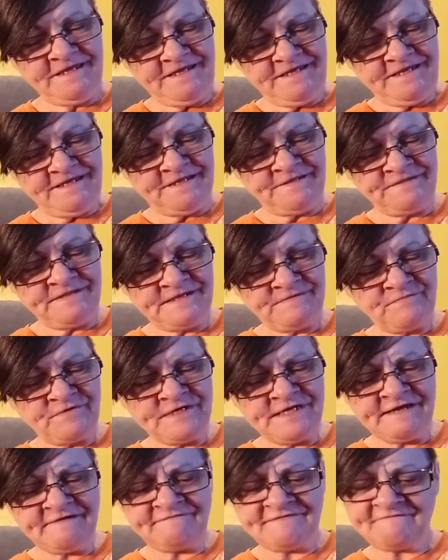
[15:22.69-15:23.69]
And then
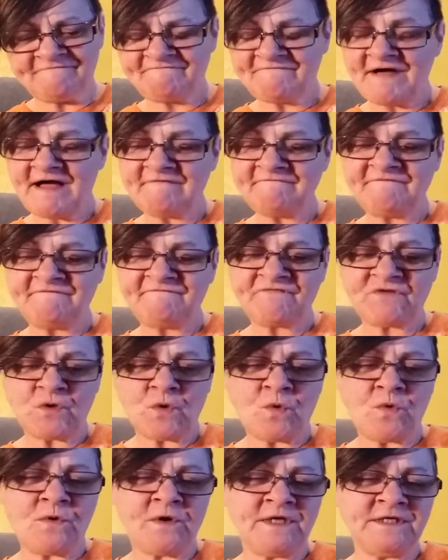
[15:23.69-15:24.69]
we have the 5 of
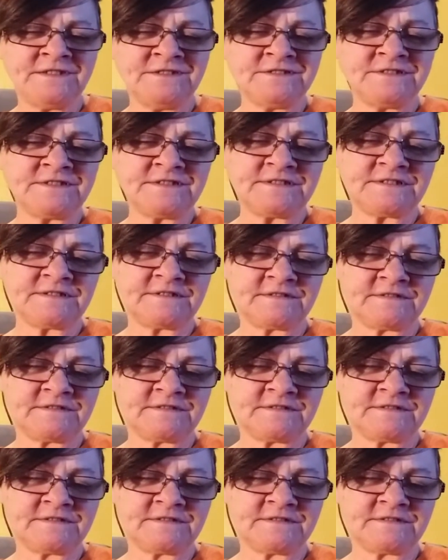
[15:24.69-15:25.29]
coins.